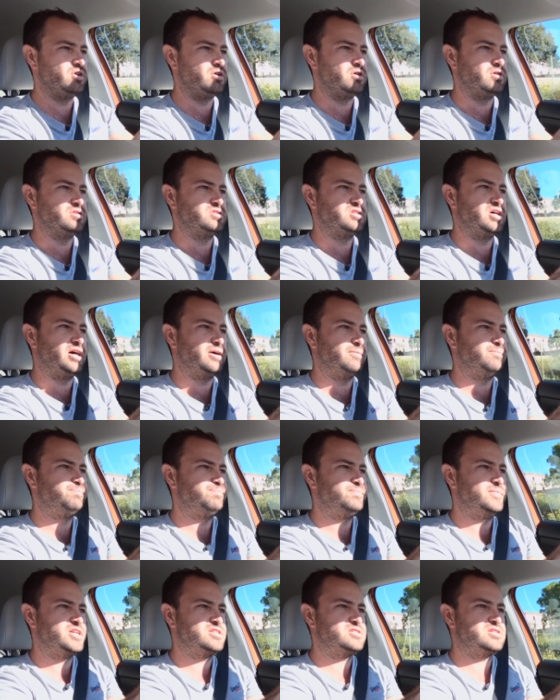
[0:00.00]
the whole time.
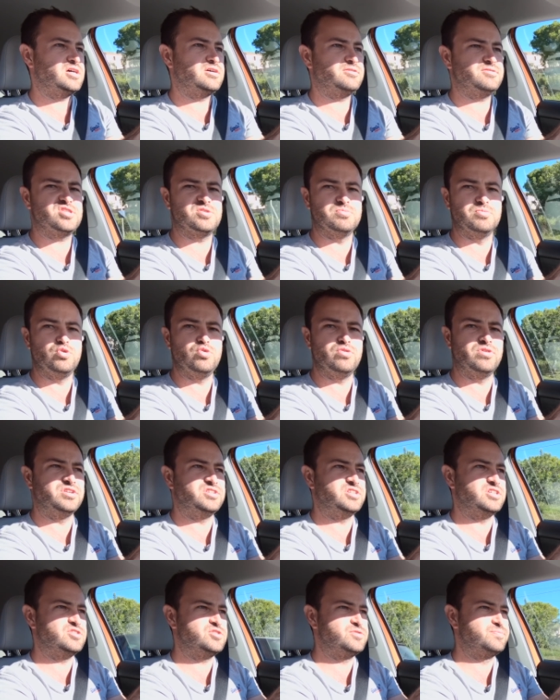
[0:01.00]
That's how smooth
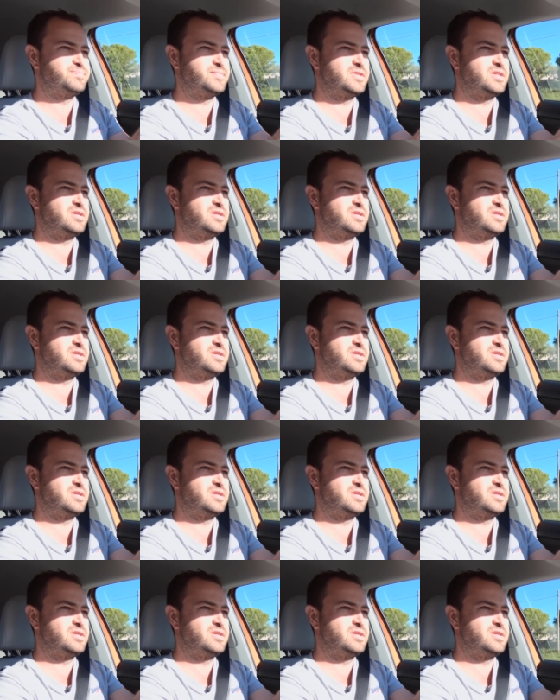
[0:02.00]
it is.